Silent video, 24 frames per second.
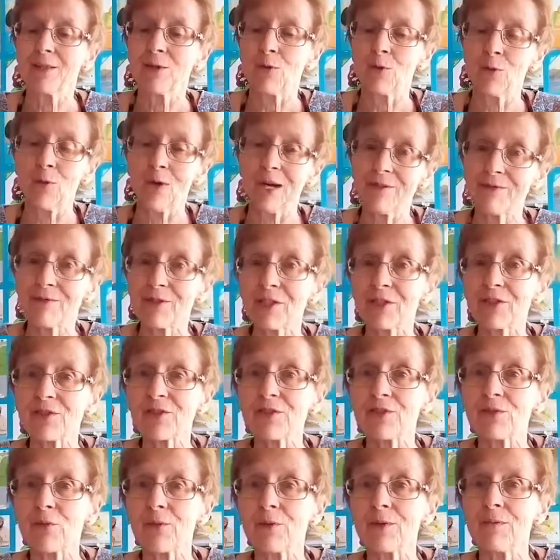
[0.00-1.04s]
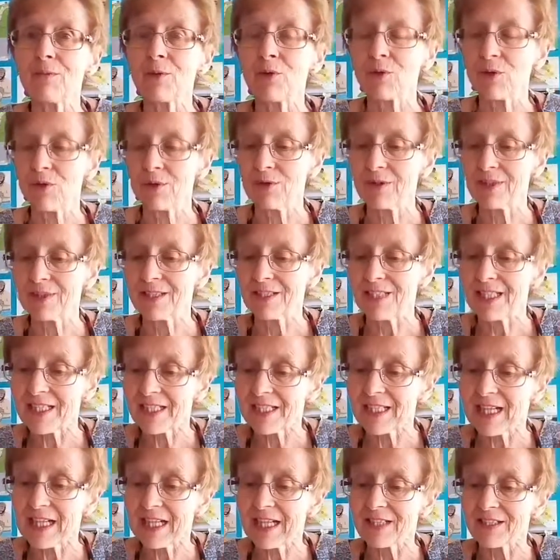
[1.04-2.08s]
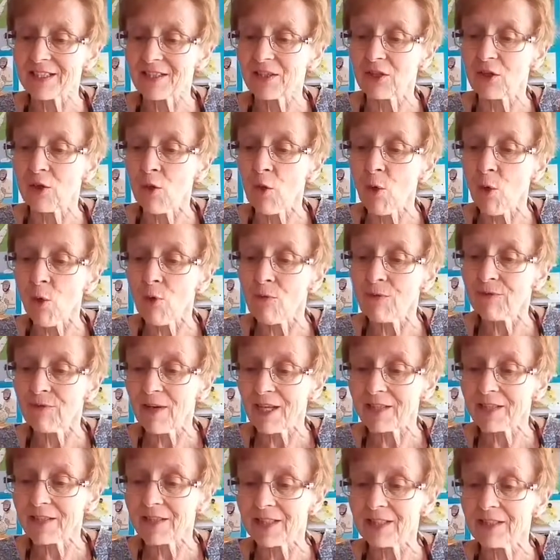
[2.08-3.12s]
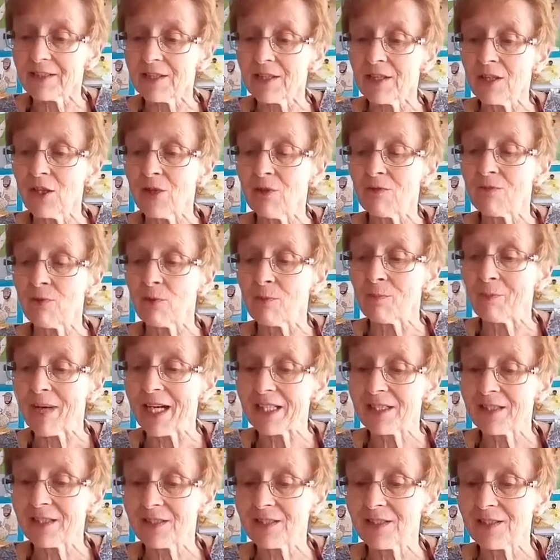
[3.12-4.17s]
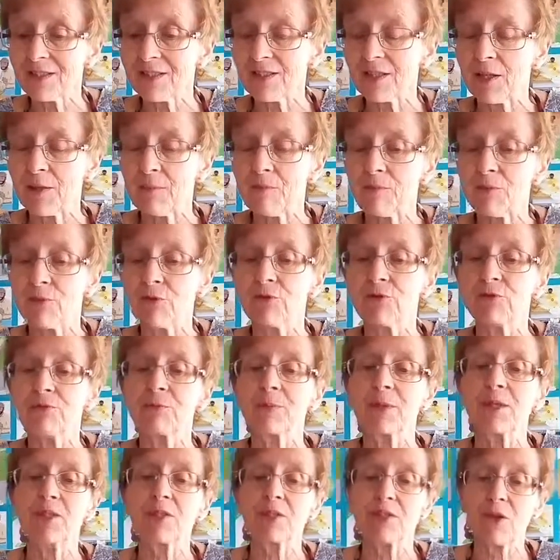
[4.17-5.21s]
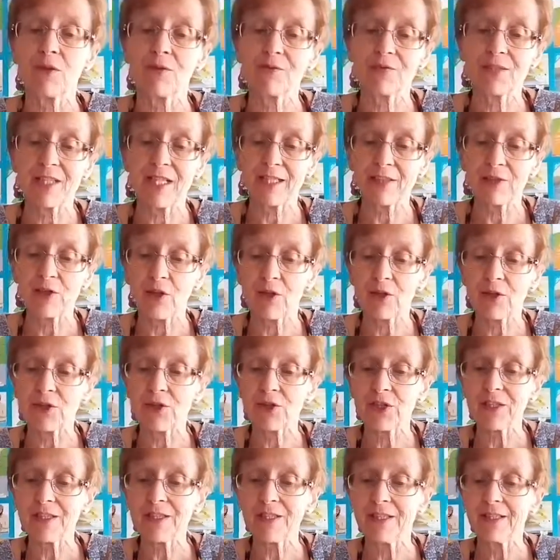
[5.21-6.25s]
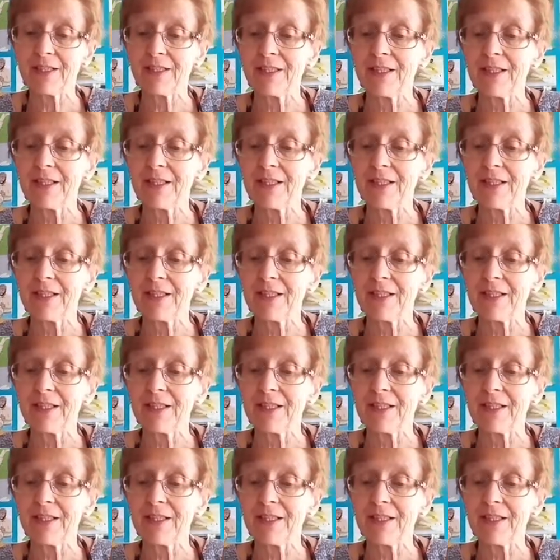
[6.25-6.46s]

or African Storybook dedicated core funding for maintenance and improvement of technology,